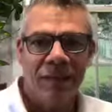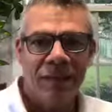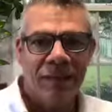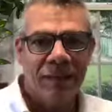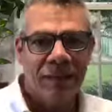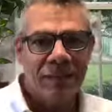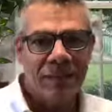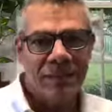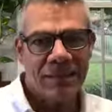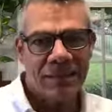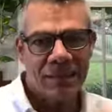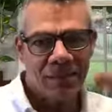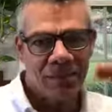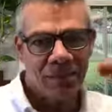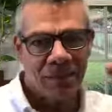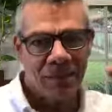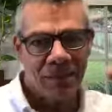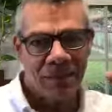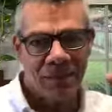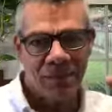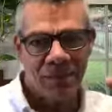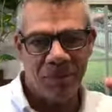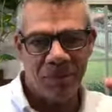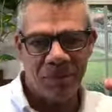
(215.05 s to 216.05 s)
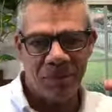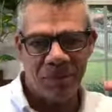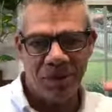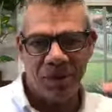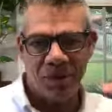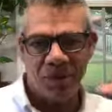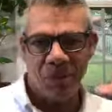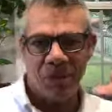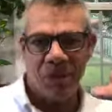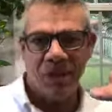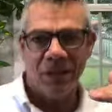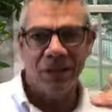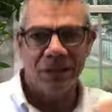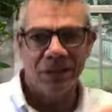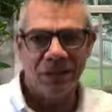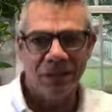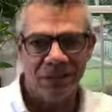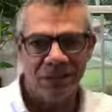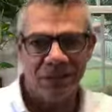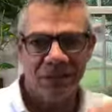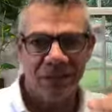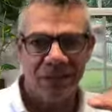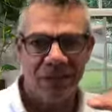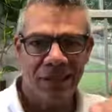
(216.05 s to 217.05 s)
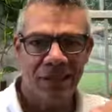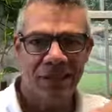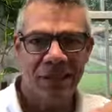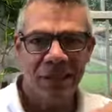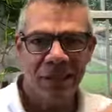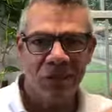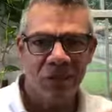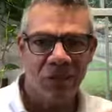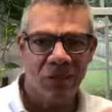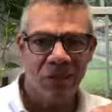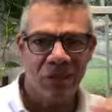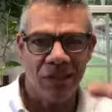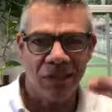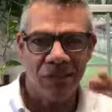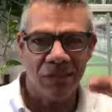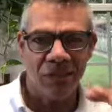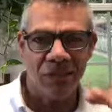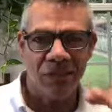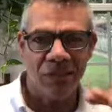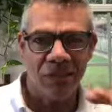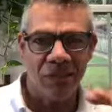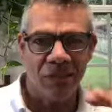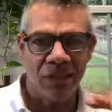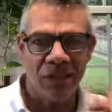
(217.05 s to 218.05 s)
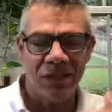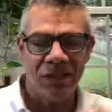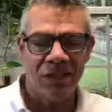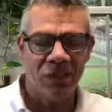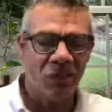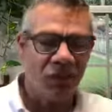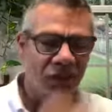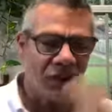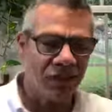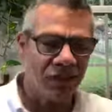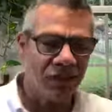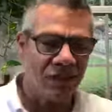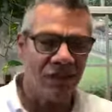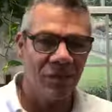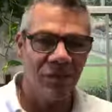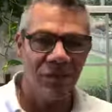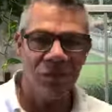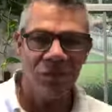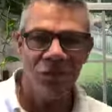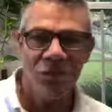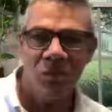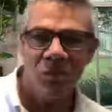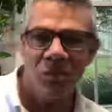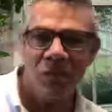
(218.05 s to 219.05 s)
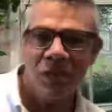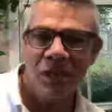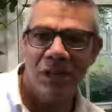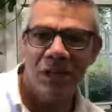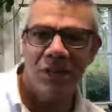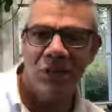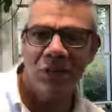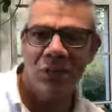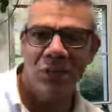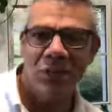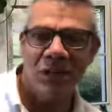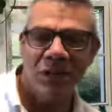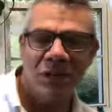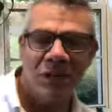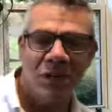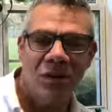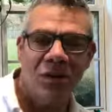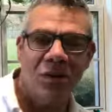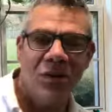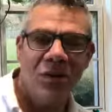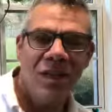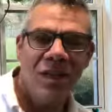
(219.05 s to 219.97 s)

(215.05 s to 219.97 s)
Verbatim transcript: That's like my limit, by the way. Six hours and three minutes, you're gonna see me jumping out the window.